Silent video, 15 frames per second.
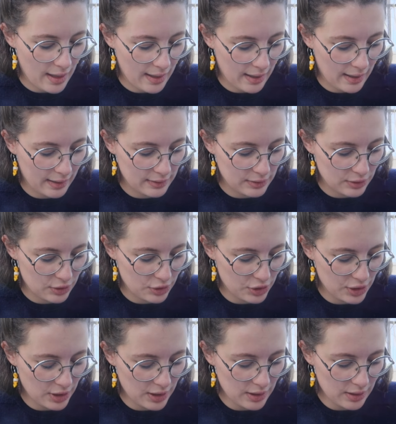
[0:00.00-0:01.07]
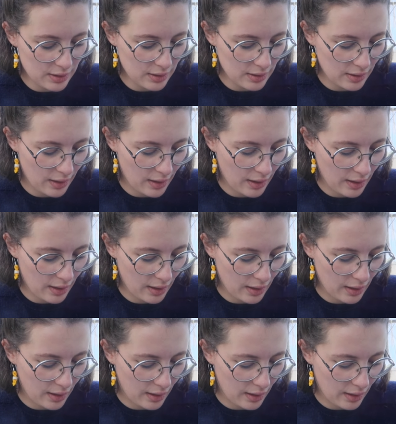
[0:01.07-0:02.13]
And she,
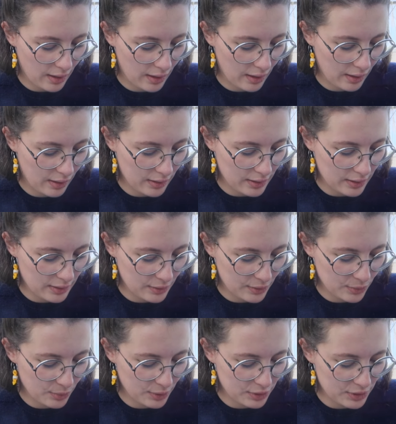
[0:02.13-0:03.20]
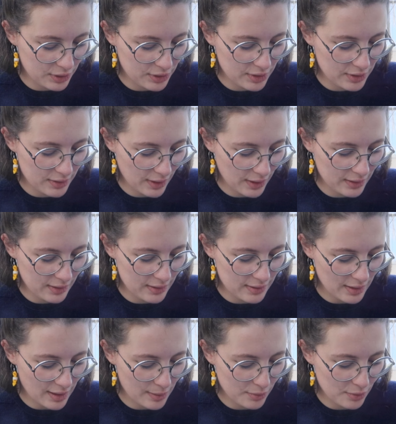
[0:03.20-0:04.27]
uh, well, she designed this
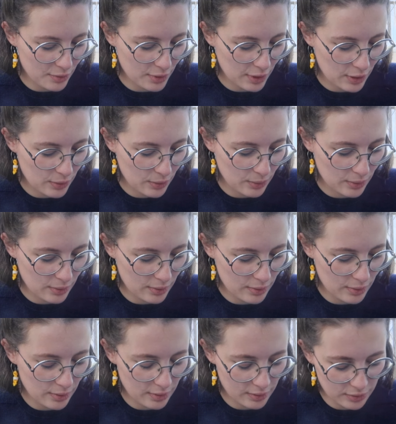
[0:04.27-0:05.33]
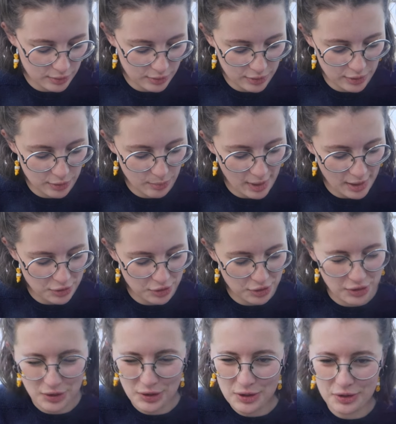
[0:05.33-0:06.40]
absolutely cool
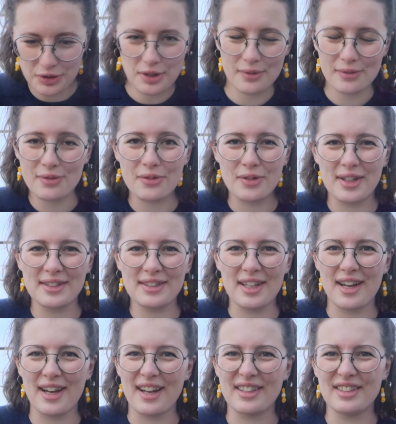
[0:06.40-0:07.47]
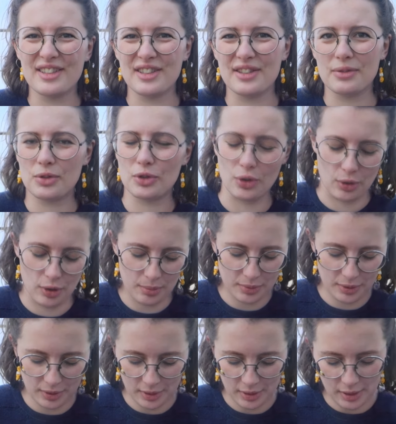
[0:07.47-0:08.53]
geometrical different kind of top.
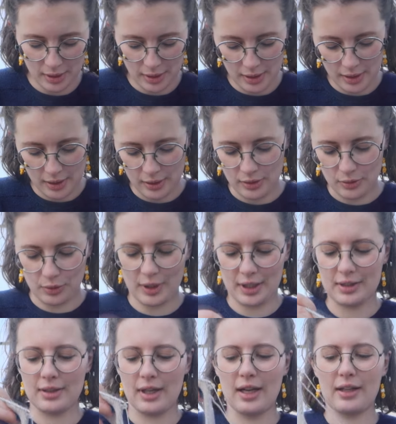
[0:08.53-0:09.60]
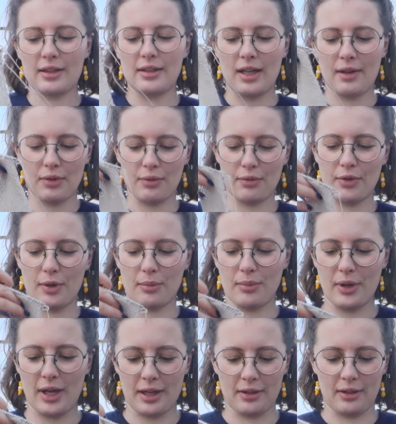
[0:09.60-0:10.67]
You can actually, I actually have the front
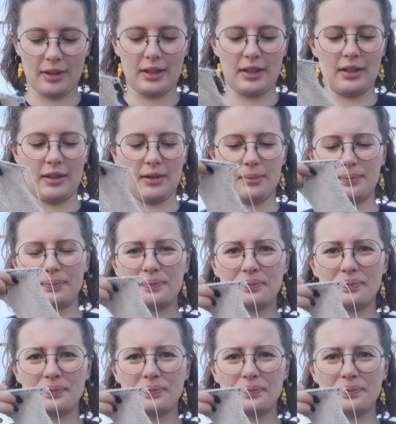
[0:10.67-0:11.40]
panel here.